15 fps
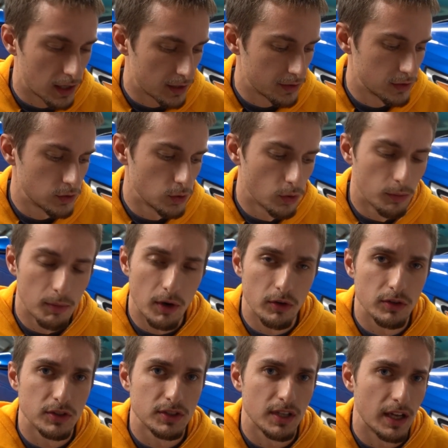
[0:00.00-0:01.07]
the dual
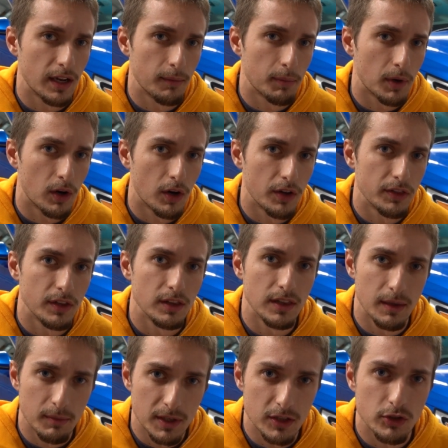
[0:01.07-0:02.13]
motor setup on the
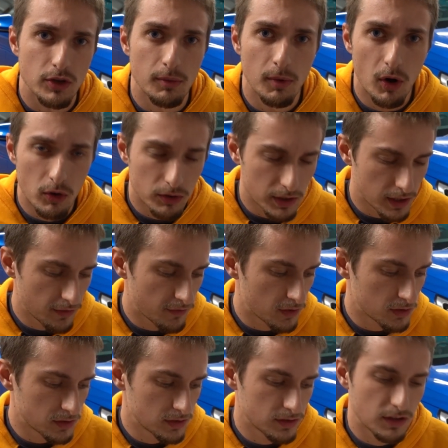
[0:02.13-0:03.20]
Limited trim only
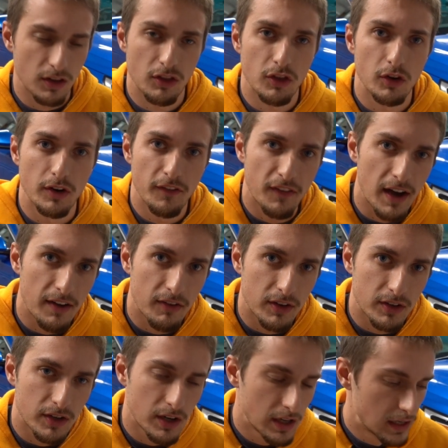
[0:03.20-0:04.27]
versus the
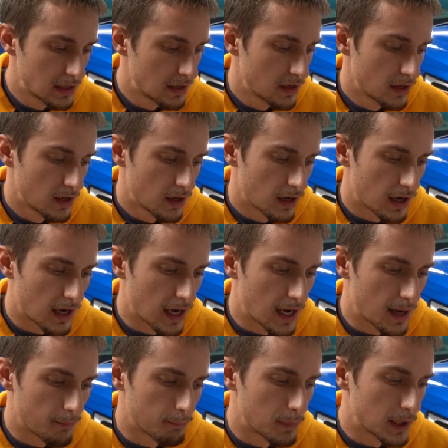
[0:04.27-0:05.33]
$3,500.
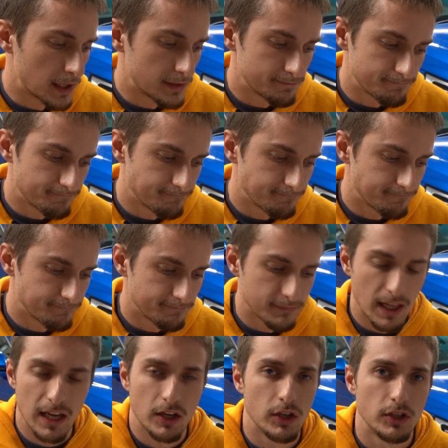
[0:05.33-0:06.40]
But
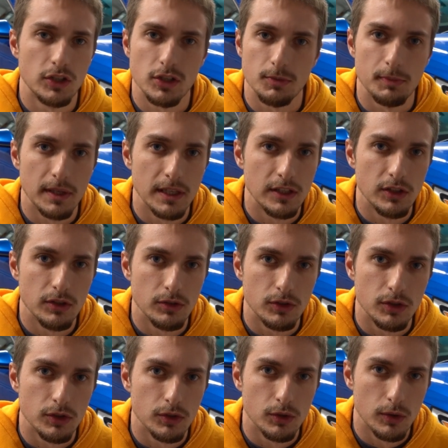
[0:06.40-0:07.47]
that could just be due
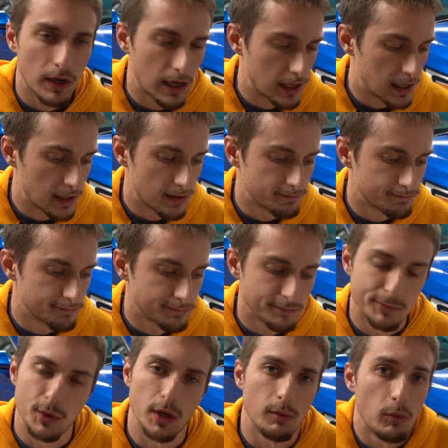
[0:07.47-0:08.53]
to
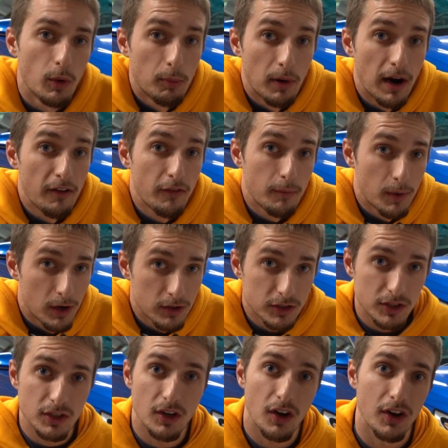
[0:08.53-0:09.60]
wanting more profit
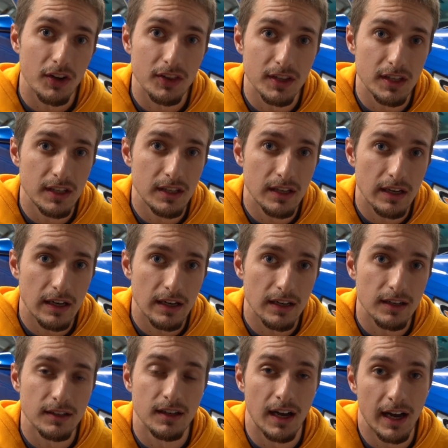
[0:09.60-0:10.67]
margin on the
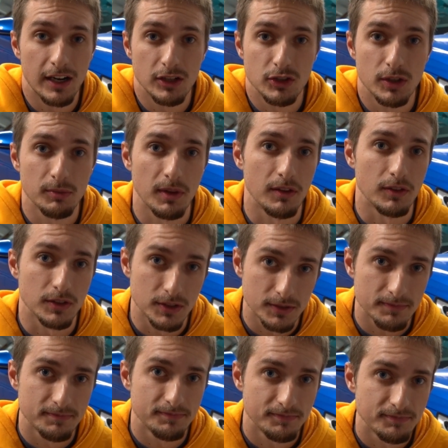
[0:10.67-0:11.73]
higher trim levels.
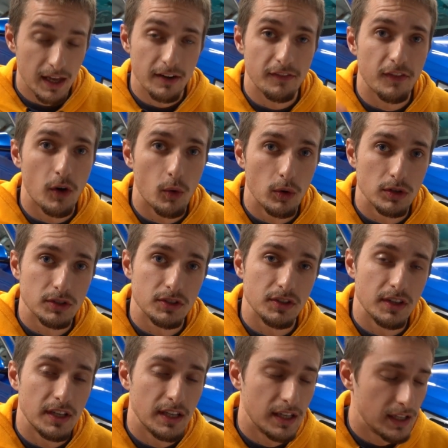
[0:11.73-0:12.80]
And of course,
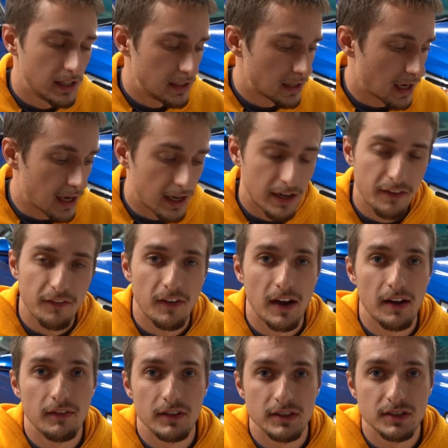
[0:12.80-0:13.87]
the IONIQ
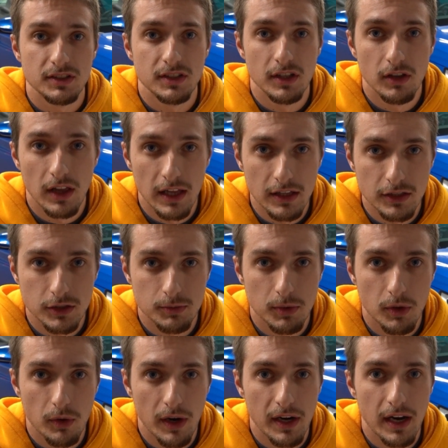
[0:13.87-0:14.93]
5 is still
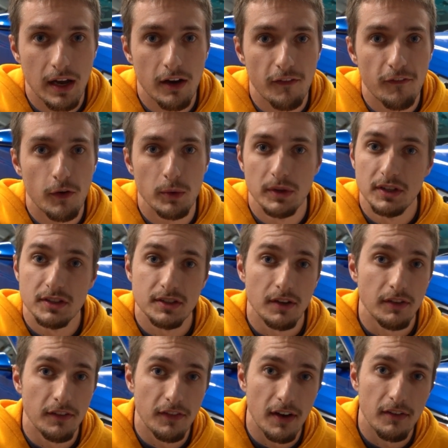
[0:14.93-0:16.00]
eligible right now for the
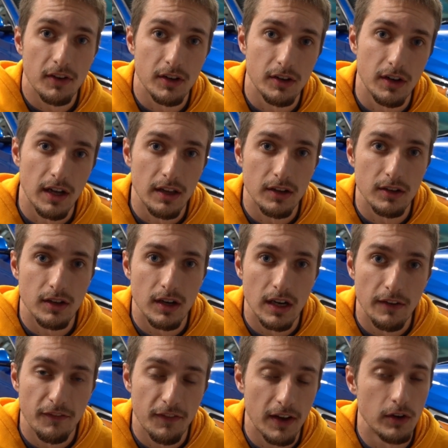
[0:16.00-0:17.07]
$7,500
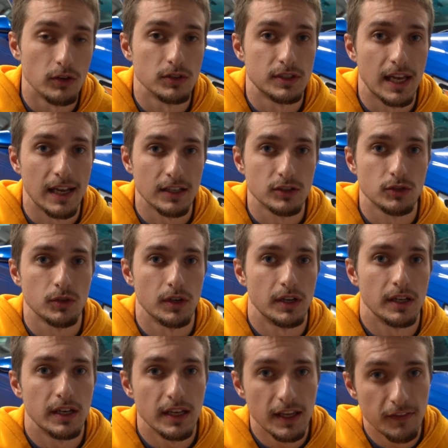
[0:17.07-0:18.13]
federal tax
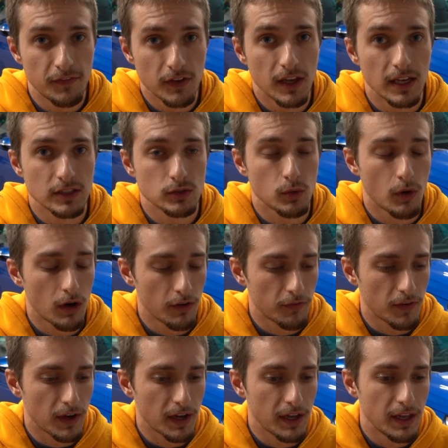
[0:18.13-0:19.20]
credit if you guys
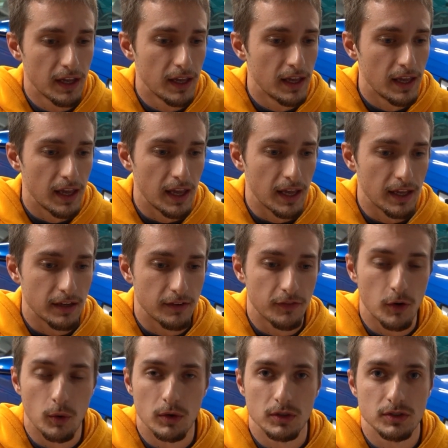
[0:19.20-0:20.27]
qualify, and
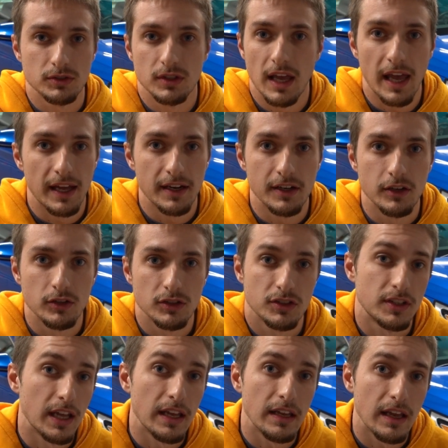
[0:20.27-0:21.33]
of course add in your
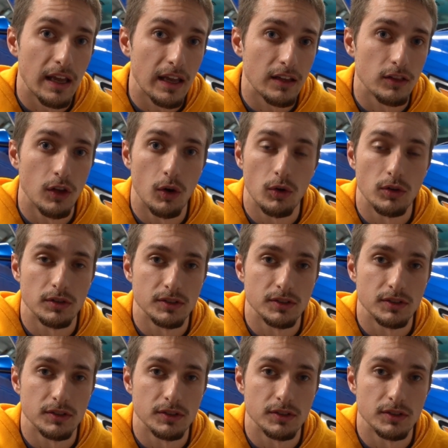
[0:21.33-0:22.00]
state and local